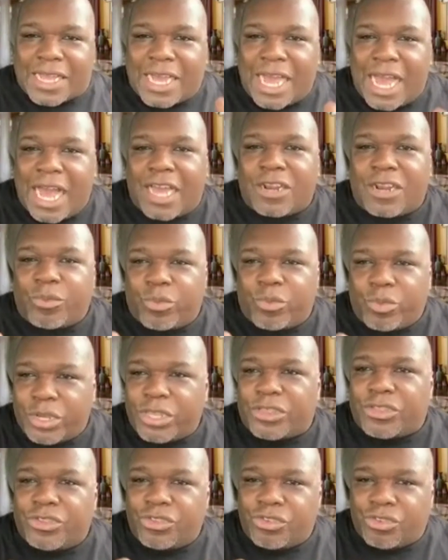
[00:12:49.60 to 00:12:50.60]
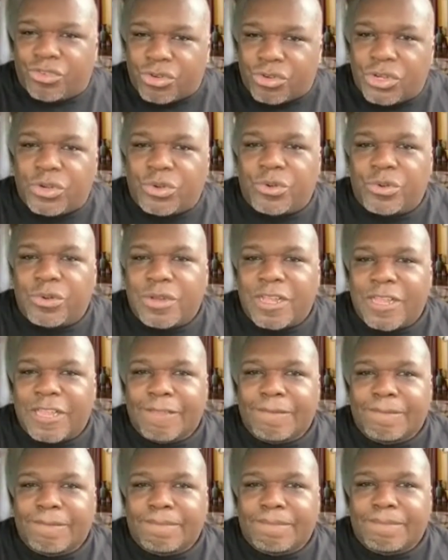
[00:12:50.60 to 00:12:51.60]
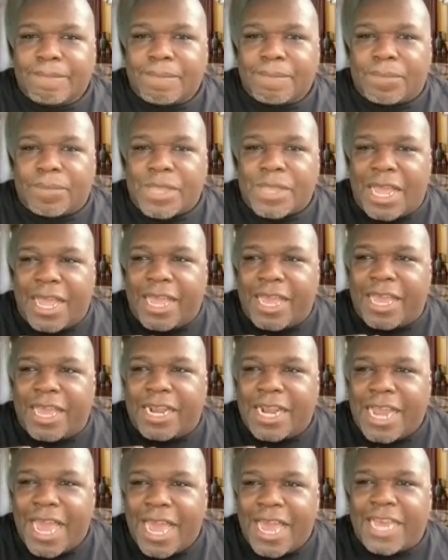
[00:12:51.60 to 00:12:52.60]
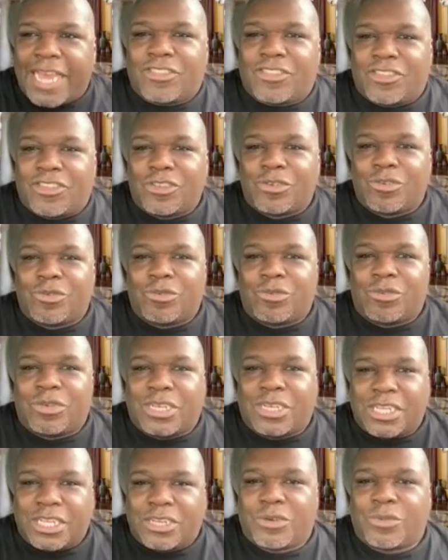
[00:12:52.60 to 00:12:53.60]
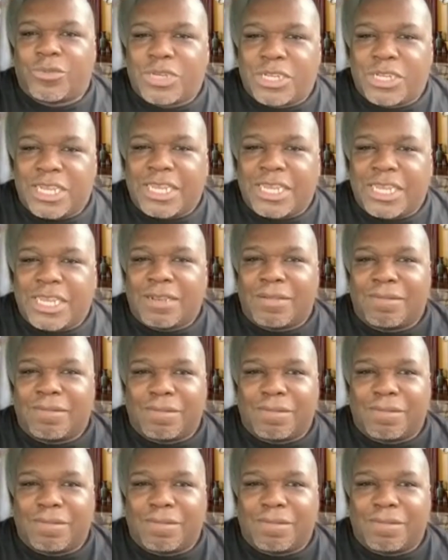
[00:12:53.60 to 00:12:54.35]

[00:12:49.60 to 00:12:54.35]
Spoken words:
kind of withdrew and had to deal with it